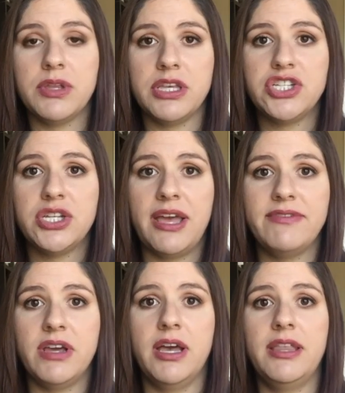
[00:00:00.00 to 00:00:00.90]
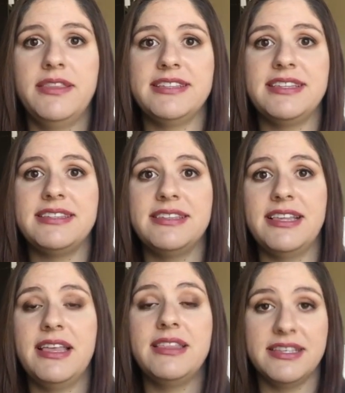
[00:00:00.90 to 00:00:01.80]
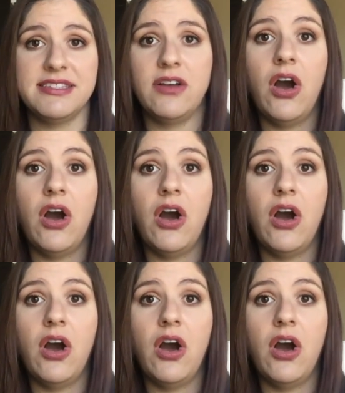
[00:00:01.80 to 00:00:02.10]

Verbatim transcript: really should have done this, this, and this in